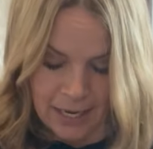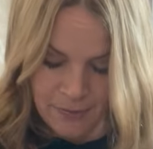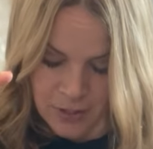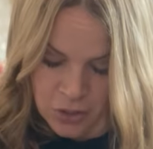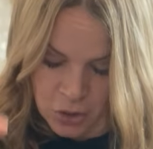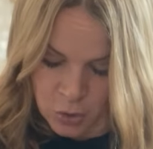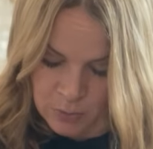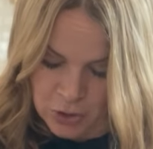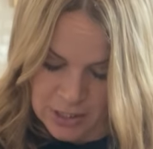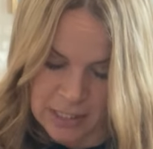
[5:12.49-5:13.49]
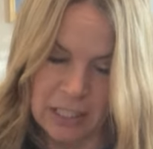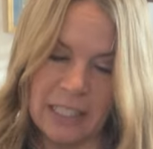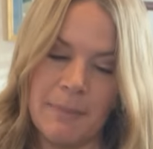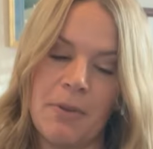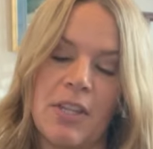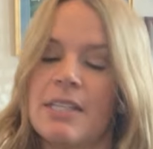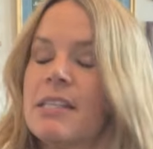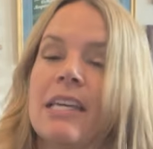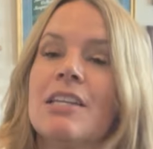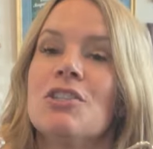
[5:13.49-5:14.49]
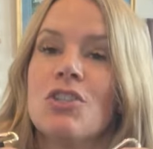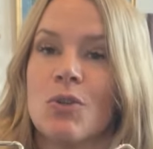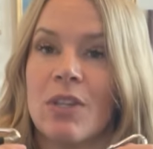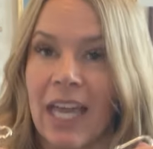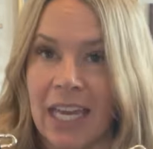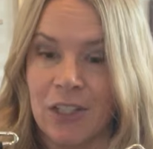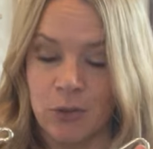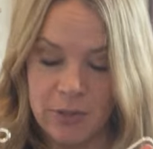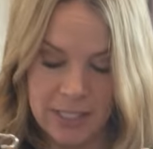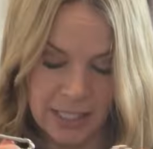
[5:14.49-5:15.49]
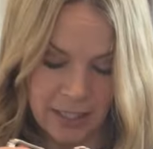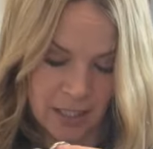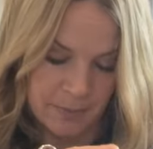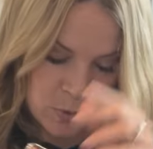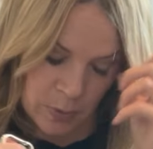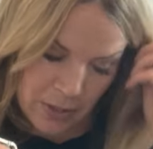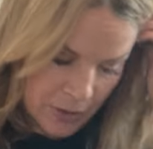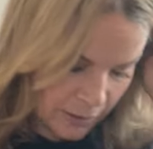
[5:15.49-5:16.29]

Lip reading: And then you would just clip this into the handles that it comes with,